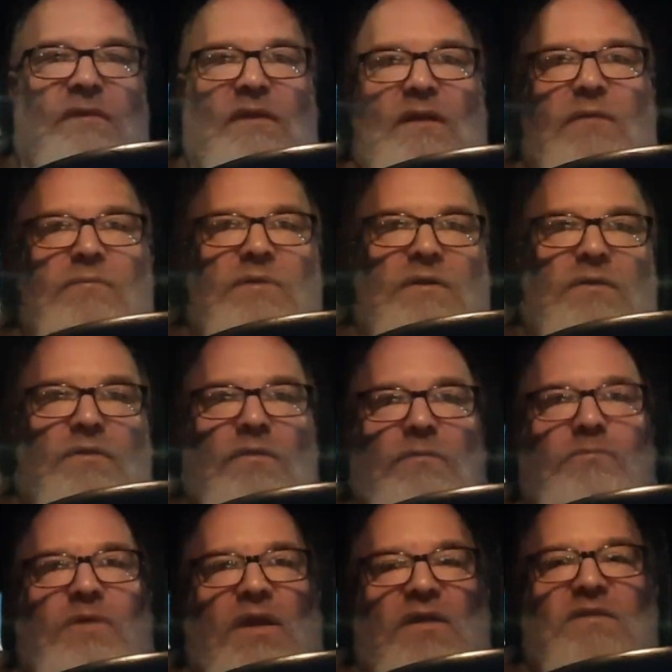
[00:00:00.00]
I'm gonna go
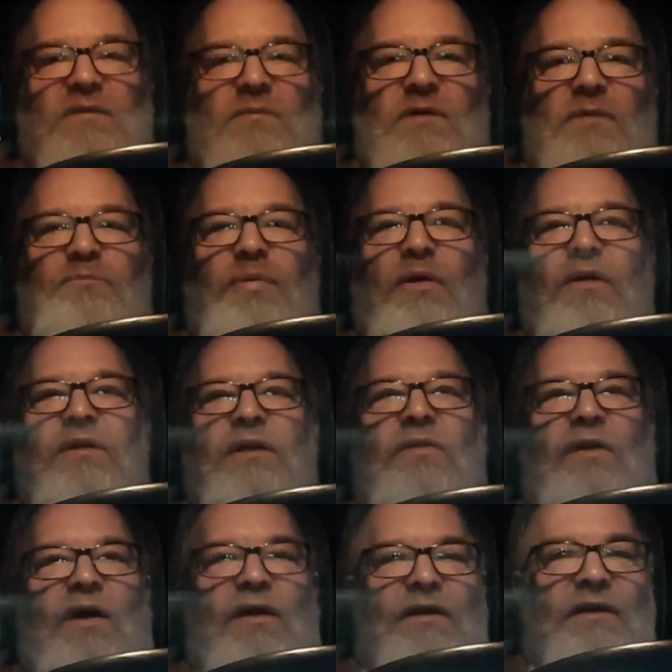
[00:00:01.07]
back to my parking
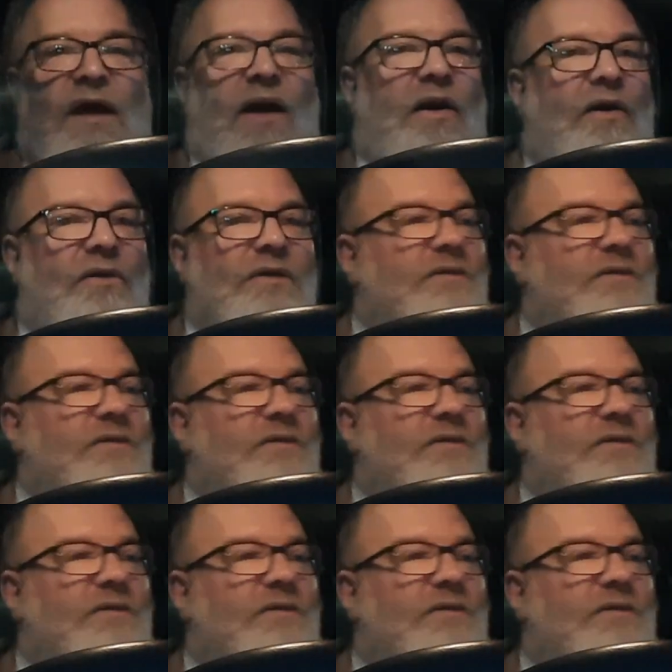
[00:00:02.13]
lot now